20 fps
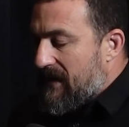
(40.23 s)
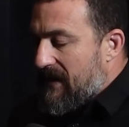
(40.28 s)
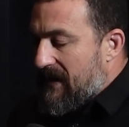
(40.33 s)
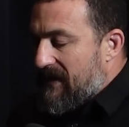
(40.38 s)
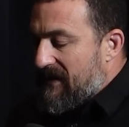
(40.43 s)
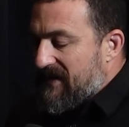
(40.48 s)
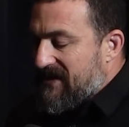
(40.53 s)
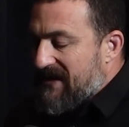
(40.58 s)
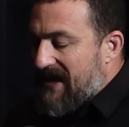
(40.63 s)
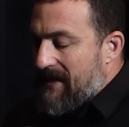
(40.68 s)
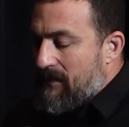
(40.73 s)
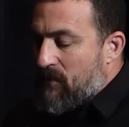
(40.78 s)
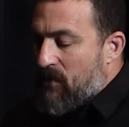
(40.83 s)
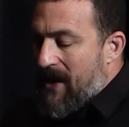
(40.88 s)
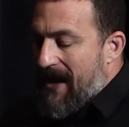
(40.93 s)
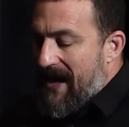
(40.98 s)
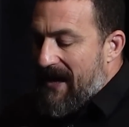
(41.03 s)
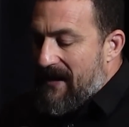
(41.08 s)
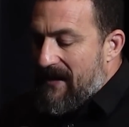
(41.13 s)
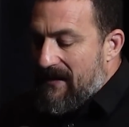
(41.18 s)
In the same
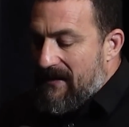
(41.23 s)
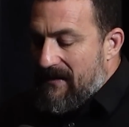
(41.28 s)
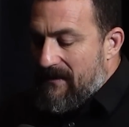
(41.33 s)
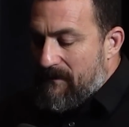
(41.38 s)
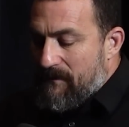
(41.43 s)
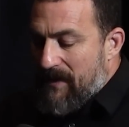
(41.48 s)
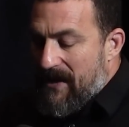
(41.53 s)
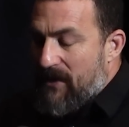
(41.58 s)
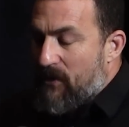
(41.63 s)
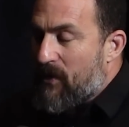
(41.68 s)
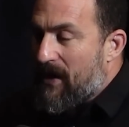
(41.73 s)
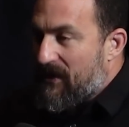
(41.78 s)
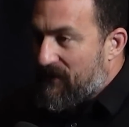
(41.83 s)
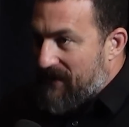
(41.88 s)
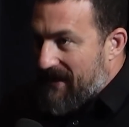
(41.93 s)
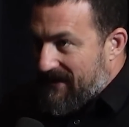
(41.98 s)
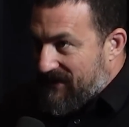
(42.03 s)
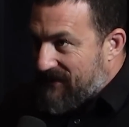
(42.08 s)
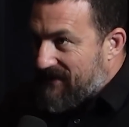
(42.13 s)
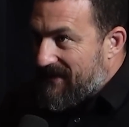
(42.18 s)
way, being
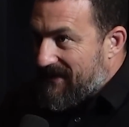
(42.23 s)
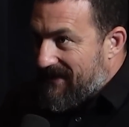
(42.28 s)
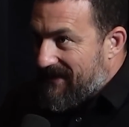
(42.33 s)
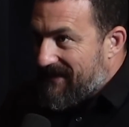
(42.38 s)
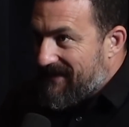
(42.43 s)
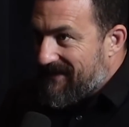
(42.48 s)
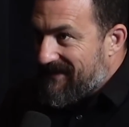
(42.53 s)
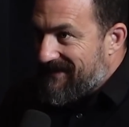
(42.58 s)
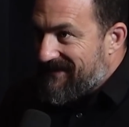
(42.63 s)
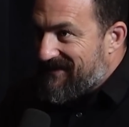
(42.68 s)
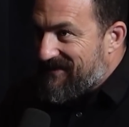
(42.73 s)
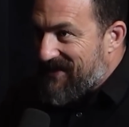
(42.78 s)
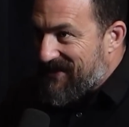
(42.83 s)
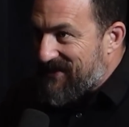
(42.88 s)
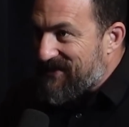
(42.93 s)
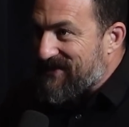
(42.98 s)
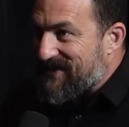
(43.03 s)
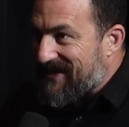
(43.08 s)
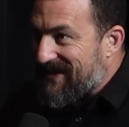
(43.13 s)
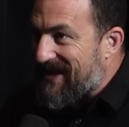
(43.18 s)
well-rested when
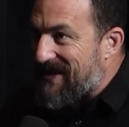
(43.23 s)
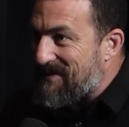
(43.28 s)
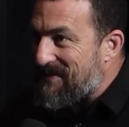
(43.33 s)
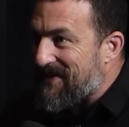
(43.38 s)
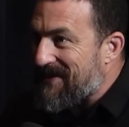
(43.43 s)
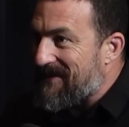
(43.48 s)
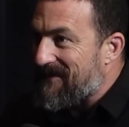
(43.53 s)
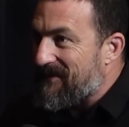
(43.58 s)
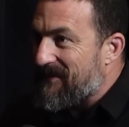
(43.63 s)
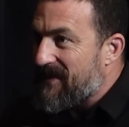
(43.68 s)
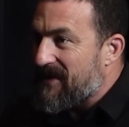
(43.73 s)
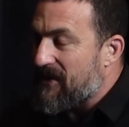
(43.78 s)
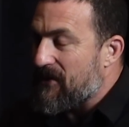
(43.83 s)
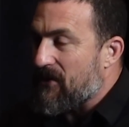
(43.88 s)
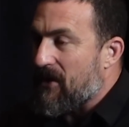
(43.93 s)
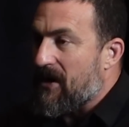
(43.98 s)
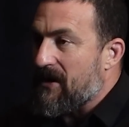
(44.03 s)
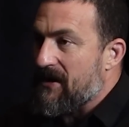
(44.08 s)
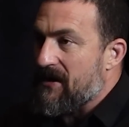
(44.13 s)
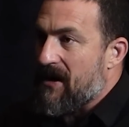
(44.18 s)
you sleep,
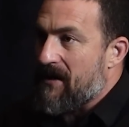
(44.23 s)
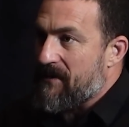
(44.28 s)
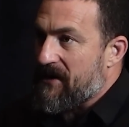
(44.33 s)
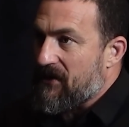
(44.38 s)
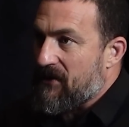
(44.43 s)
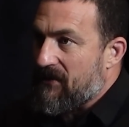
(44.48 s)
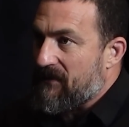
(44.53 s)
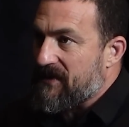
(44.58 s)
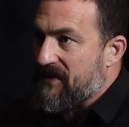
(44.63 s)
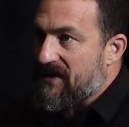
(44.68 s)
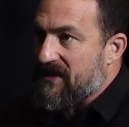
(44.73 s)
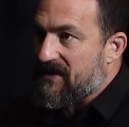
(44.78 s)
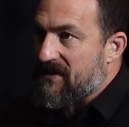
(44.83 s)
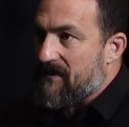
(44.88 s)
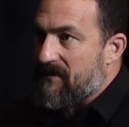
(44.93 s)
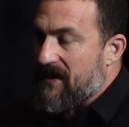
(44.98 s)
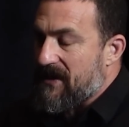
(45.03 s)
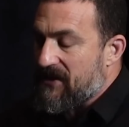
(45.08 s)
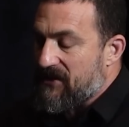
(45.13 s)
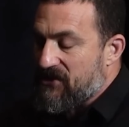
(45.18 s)
your autonomic nervous
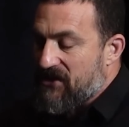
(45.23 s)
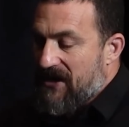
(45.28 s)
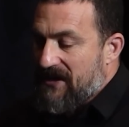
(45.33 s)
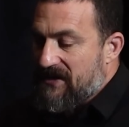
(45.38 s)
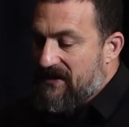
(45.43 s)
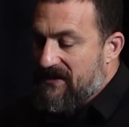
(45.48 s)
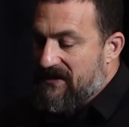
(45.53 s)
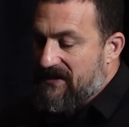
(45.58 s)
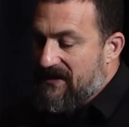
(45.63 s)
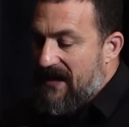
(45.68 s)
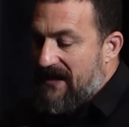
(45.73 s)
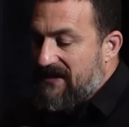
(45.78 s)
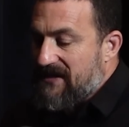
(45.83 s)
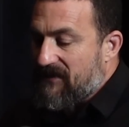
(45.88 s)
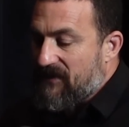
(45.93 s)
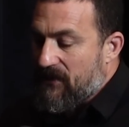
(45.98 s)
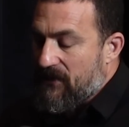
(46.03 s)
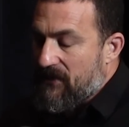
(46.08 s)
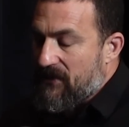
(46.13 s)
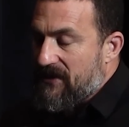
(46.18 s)
system that adjusts states
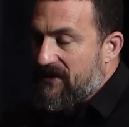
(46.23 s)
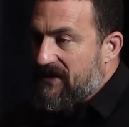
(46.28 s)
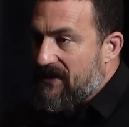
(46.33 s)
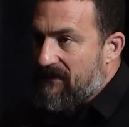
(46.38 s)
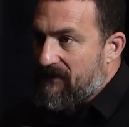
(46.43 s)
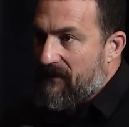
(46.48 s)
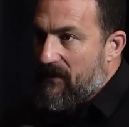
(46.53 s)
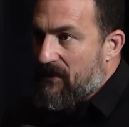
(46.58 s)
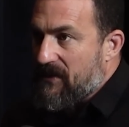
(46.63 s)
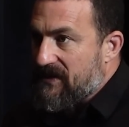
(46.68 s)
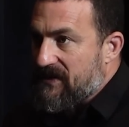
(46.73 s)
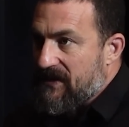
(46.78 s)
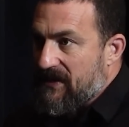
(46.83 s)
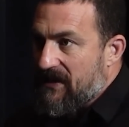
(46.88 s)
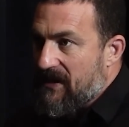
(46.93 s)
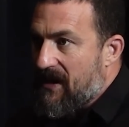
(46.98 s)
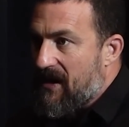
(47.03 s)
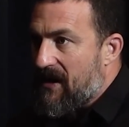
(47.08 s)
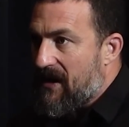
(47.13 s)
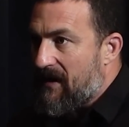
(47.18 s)
of alertness and focus
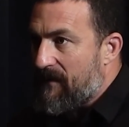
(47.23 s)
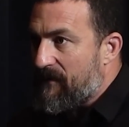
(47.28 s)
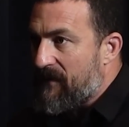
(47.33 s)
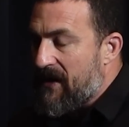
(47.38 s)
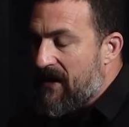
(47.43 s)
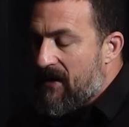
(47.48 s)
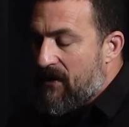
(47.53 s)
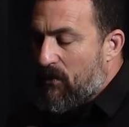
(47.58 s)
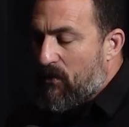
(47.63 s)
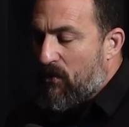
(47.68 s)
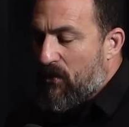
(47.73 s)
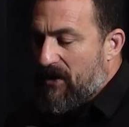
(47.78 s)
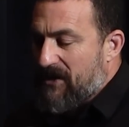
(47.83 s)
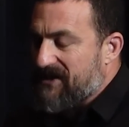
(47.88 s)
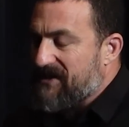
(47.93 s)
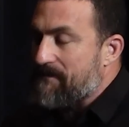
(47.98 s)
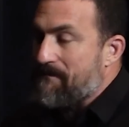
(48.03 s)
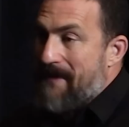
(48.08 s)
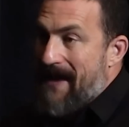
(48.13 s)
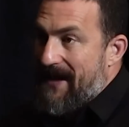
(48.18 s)
and calm
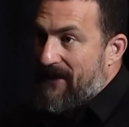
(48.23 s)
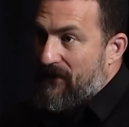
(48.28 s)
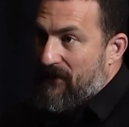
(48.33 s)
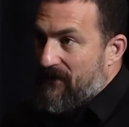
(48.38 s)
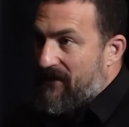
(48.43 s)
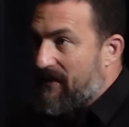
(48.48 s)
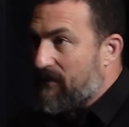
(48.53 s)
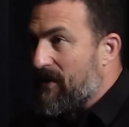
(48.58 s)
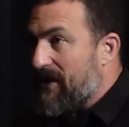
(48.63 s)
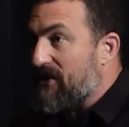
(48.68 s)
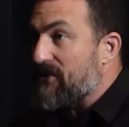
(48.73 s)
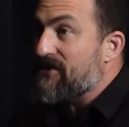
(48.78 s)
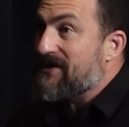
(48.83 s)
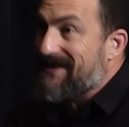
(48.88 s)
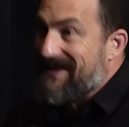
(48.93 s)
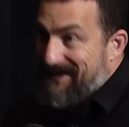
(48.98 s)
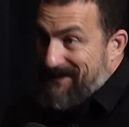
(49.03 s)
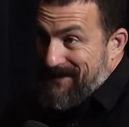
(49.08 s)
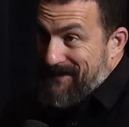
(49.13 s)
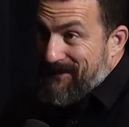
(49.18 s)
works better than when you're
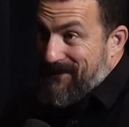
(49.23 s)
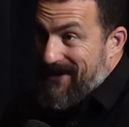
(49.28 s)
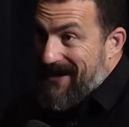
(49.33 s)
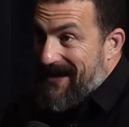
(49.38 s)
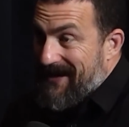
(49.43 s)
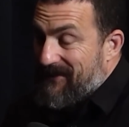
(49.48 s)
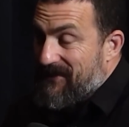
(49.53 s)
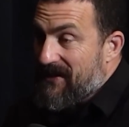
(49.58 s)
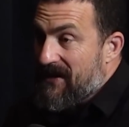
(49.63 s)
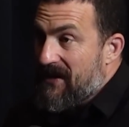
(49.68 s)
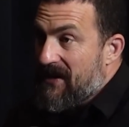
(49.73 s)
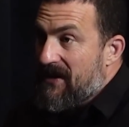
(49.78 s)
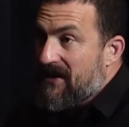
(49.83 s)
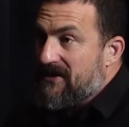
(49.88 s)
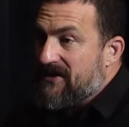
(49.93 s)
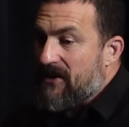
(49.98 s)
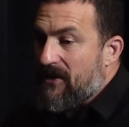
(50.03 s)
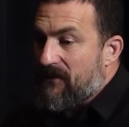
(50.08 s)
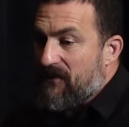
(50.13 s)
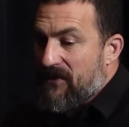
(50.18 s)
sleep deprived.
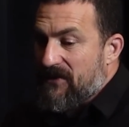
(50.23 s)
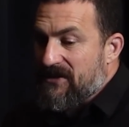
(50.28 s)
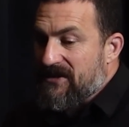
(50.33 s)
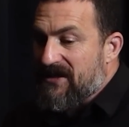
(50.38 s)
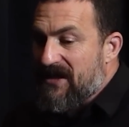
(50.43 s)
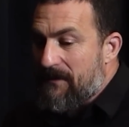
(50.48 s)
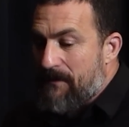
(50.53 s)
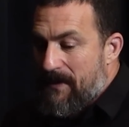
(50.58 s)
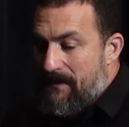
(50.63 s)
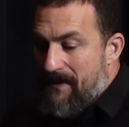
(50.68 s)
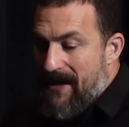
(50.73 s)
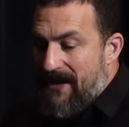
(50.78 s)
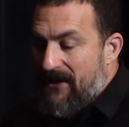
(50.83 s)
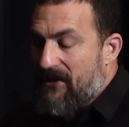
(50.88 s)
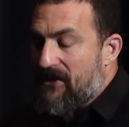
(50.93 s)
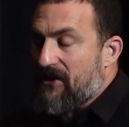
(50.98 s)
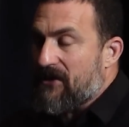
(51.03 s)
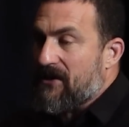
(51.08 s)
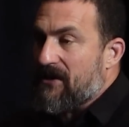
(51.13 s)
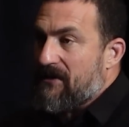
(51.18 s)
So if you're sleeping
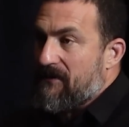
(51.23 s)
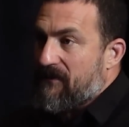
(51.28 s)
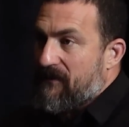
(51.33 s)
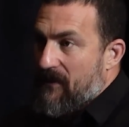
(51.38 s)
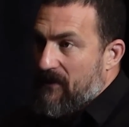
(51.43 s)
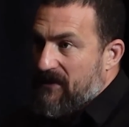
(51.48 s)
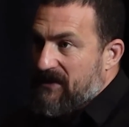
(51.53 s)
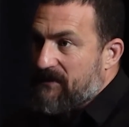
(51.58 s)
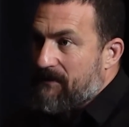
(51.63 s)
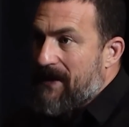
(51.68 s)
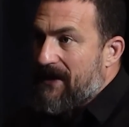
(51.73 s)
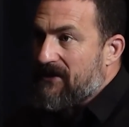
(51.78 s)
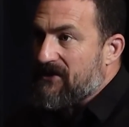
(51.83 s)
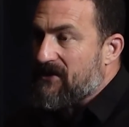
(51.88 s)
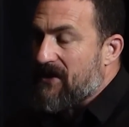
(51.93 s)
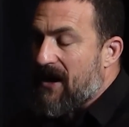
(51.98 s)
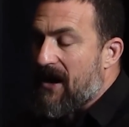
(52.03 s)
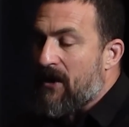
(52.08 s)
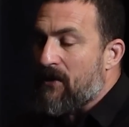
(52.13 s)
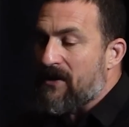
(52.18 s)
better, you're going to focus better.
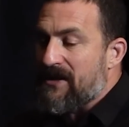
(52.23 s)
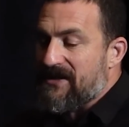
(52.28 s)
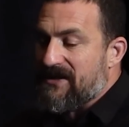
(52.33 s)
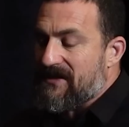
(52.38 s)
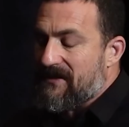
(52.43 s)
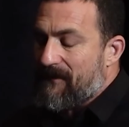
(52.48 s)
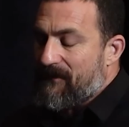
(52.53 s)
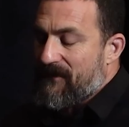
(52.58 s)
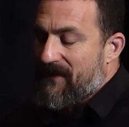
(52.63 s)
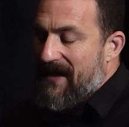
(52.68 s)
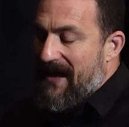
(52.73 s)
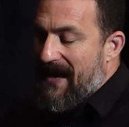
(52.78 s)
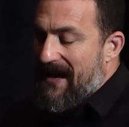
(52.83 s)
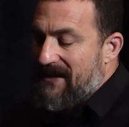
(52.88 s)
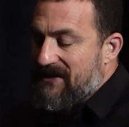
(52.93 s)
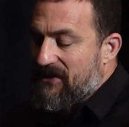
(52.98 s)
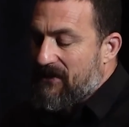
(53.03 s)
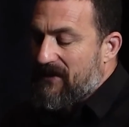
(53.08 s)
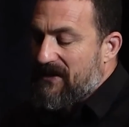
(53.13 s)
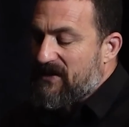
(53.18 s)
So I always
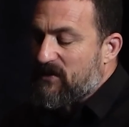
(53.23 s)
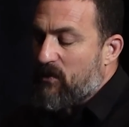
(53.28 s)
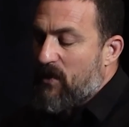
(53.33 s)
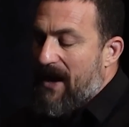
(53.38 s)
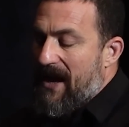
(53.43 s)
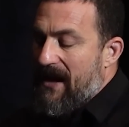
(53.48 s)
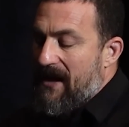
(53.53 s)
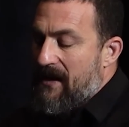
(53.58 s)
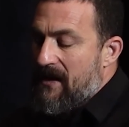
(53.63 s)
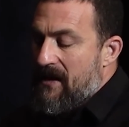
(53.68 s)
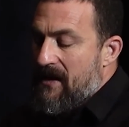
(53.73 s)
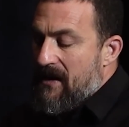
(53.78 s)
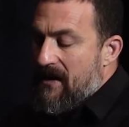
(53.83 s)
answer this way